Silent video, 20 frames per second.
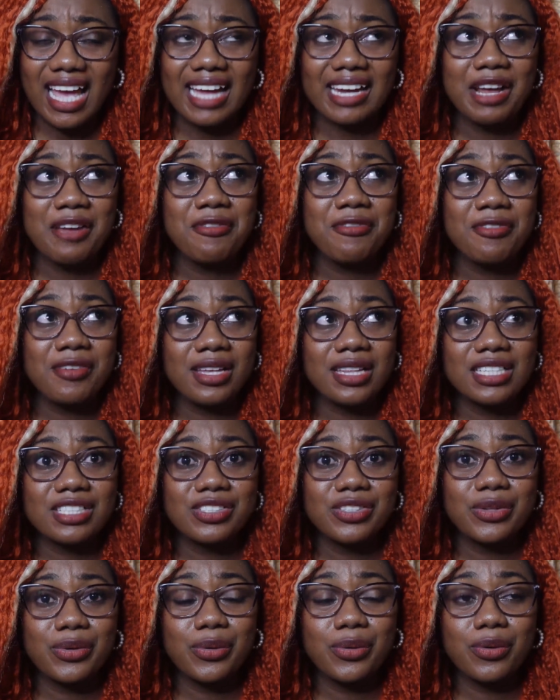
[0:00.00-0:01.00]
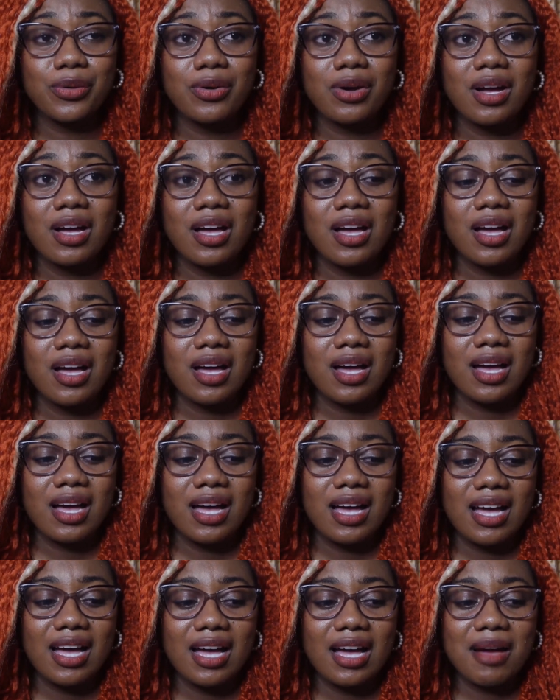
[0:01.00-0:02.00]
And I feel as though
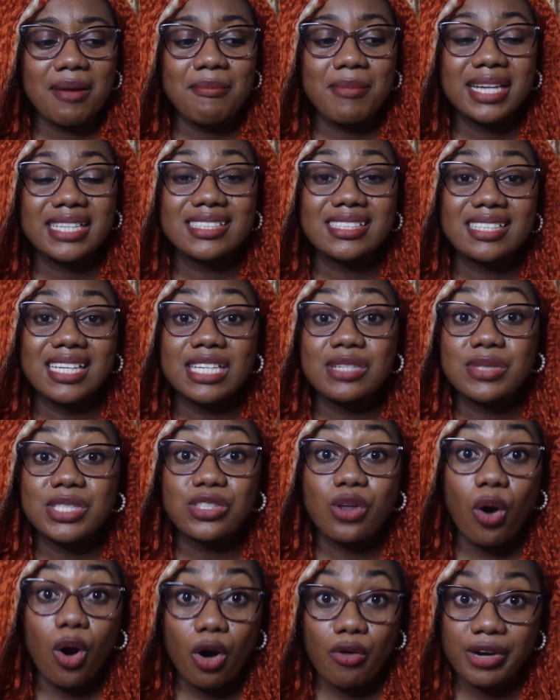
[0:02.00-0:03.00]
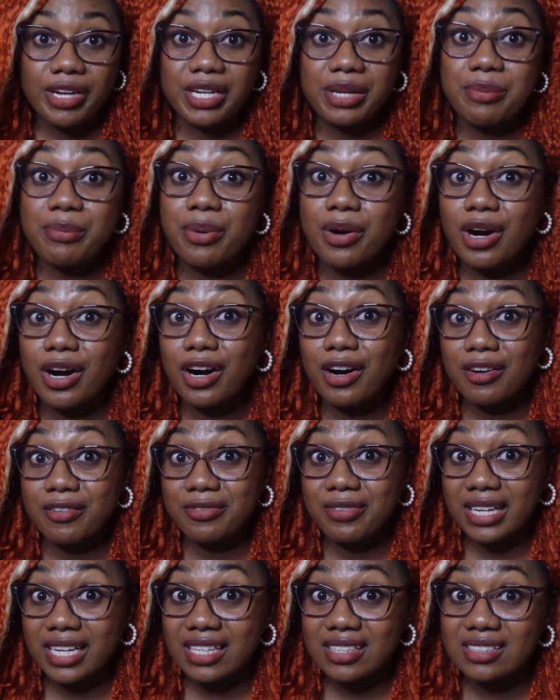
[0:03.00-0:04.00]
my skin was already
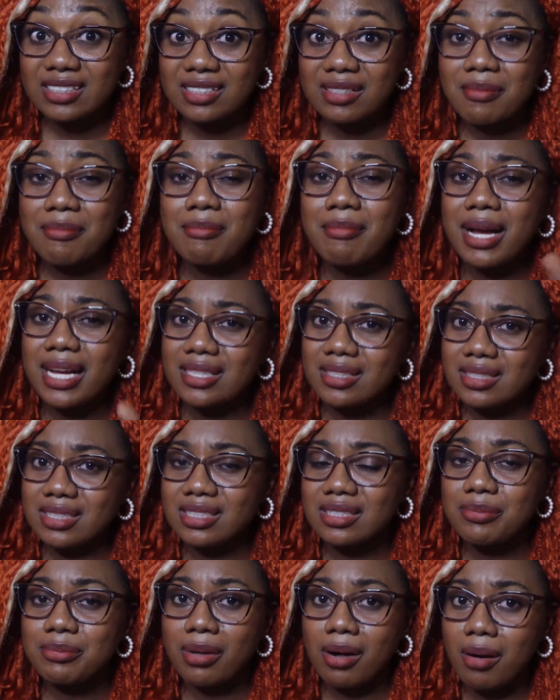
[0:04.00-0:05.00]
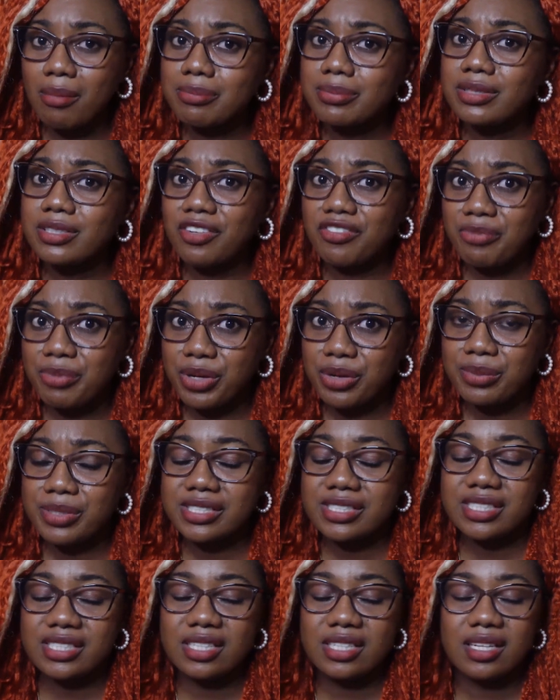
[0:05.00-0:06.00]
perfect, minus the bumps of
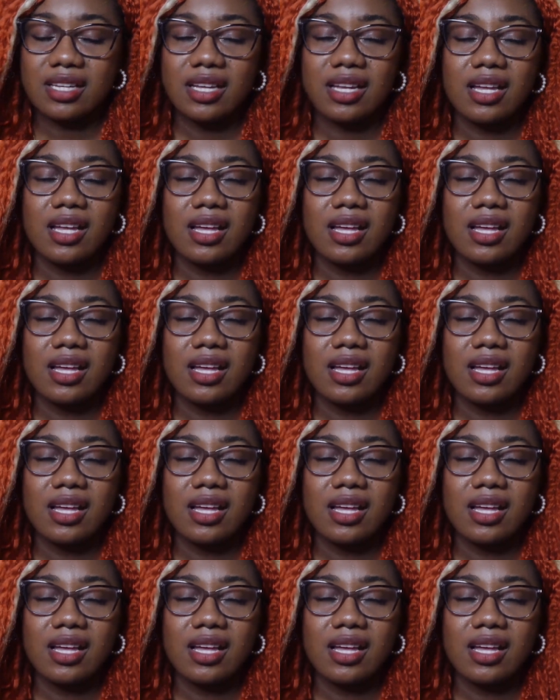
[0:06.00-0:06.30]
puberty